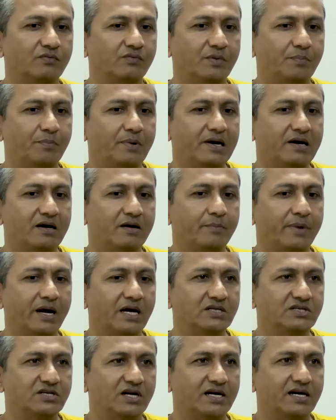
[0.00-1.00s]
we played a
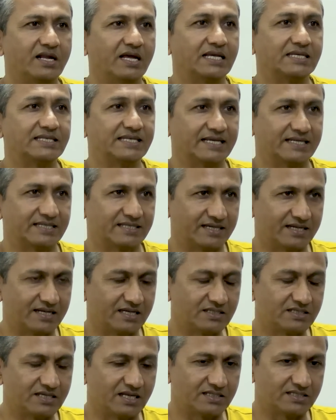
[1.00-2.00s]
match at Essex
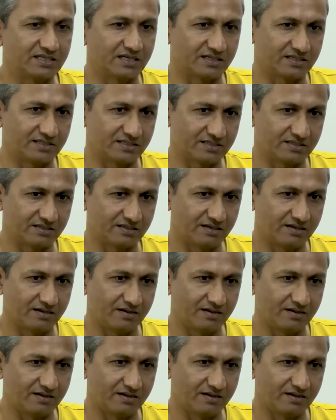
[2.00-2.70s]
against Essex,